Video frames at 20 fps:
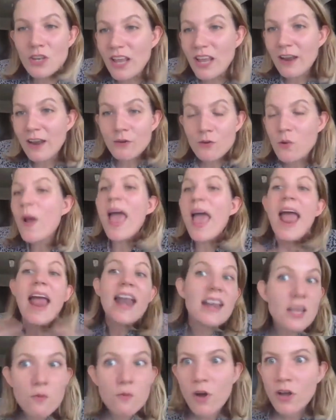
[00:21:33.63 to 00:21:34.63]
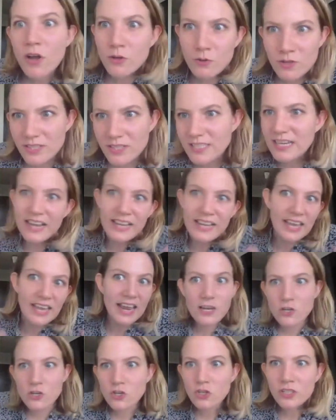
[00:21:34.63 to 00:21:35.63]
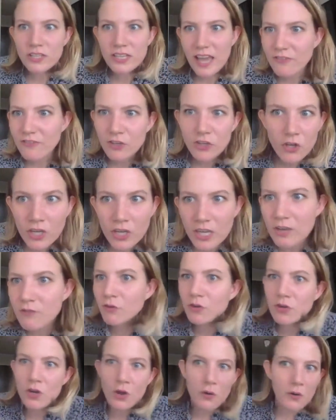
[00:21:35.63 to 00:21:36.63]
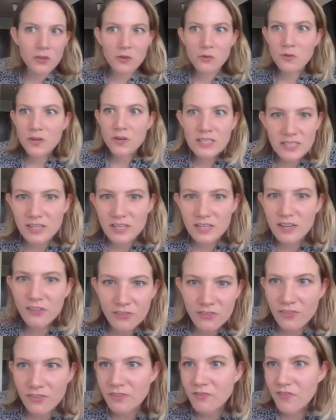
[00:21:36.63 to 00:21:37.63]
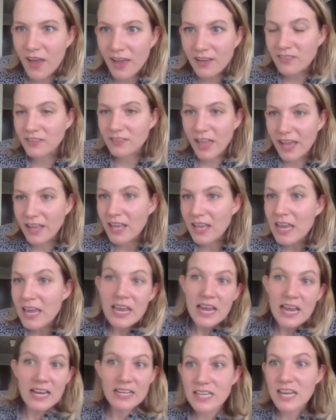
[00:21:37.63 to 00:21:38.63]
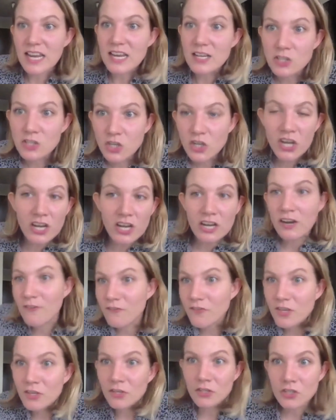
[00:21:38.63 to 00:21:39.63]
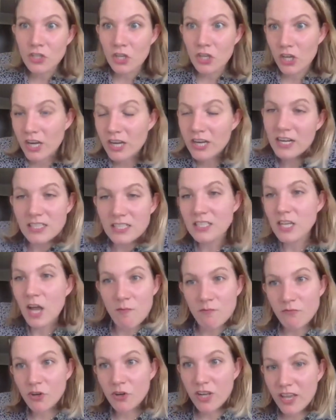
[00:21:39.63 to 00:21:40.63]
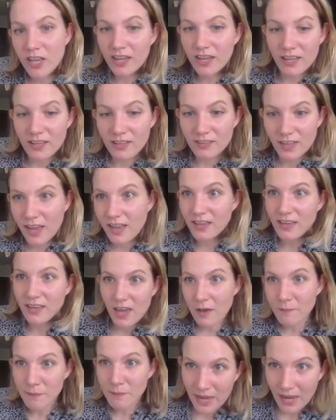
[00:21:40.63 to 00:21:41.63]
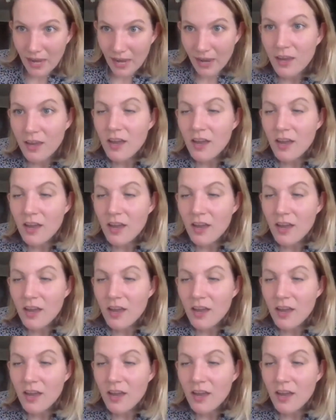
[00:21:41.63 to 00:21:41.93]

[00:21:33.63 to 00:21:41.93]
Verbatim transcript: i don't know anyone who doesn't occasionally have a cookie for no other reason other than the fact that like it tastes good and it feels good and it's comforting and like yummy